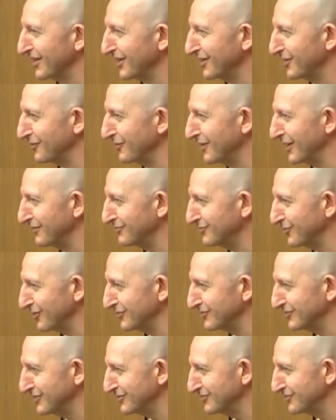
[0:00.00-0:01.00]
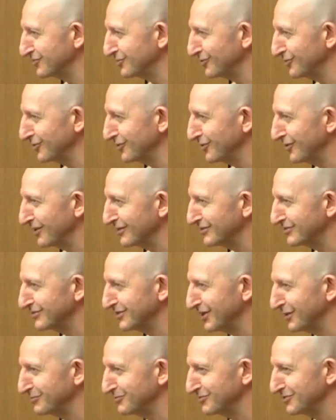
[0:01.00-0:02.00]
just like you have Thawsi School
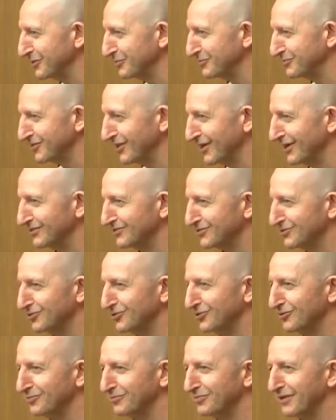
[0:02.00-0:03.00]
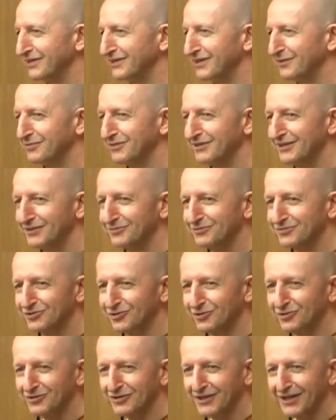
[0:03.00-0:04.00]
or Siam Samtrai School,
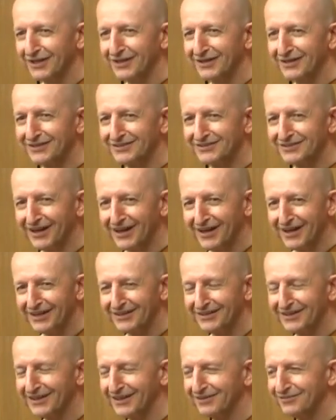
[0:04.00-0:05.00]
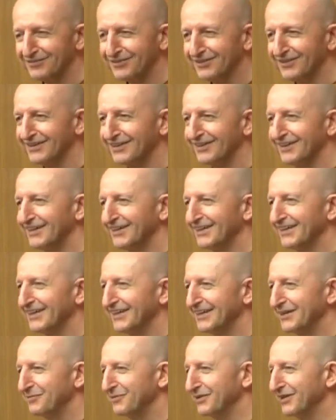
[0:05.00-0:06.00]
Panyapadeep School here in Thailand, they have a
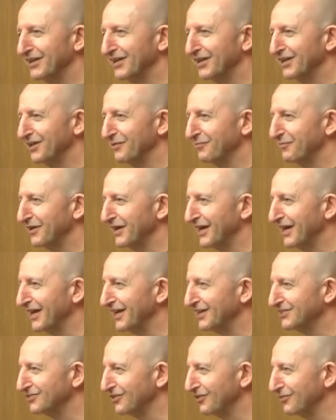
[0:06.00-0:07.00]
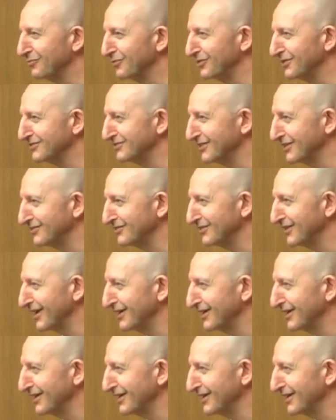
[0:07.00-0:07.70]
Beginning, beginnings of Buddhist